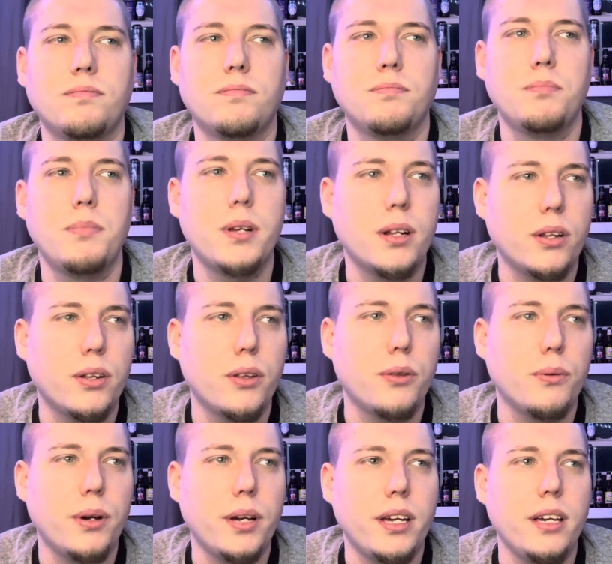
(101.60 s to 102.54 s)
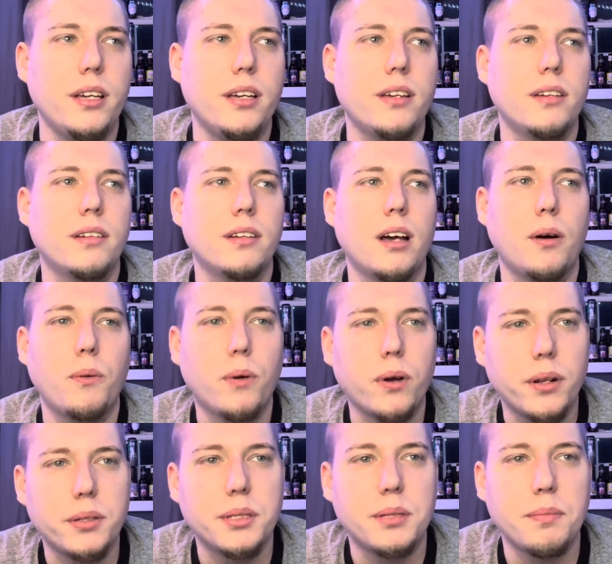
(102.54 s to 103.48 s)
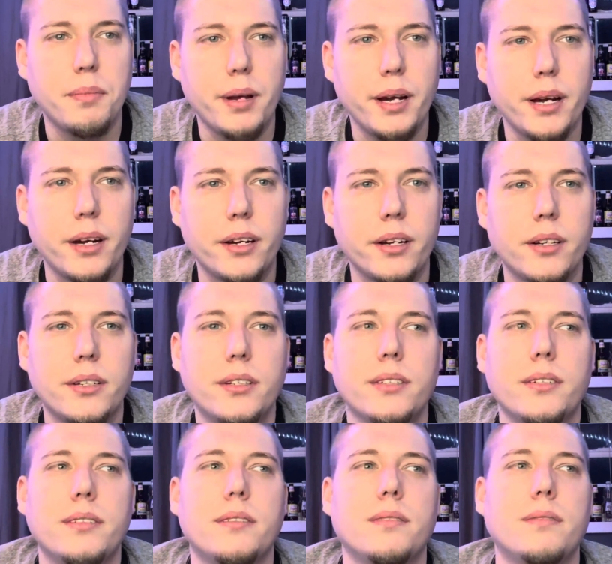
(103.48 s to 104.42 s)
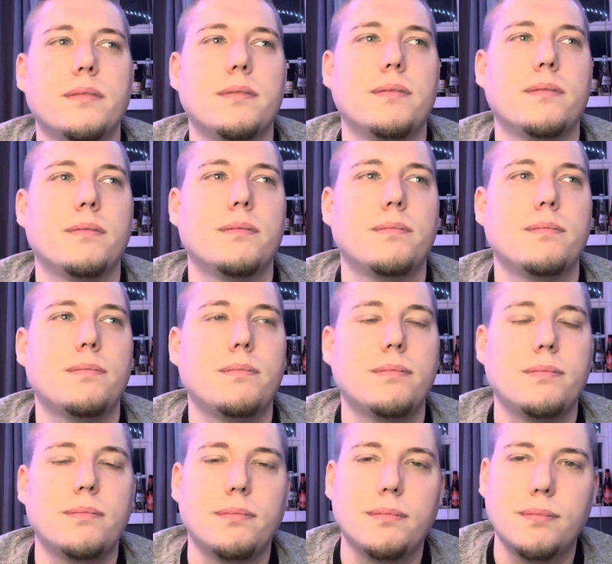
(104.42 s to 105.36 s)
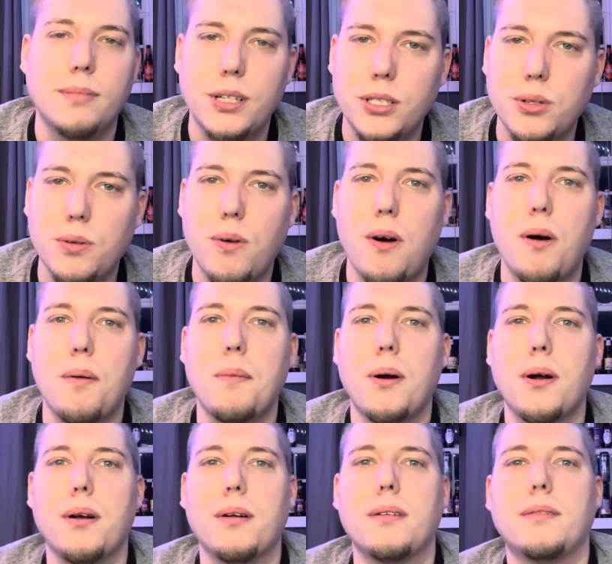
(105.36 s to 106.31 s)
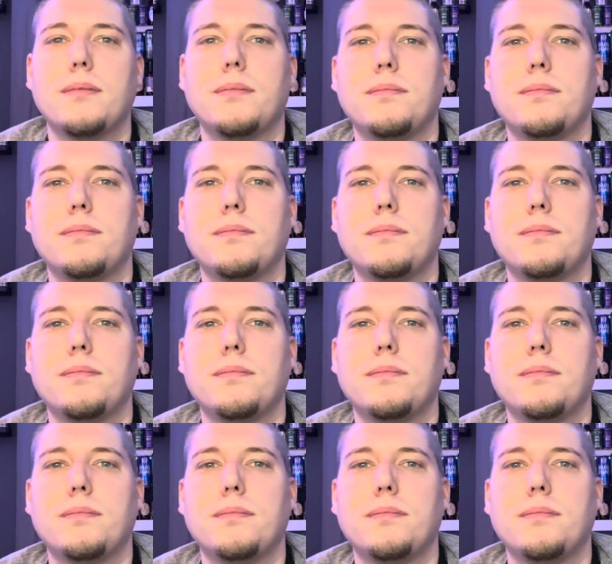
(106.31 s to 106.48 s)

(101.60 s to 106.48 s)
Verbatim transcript: middle of the week. I wanted some beer. Went to Walmart.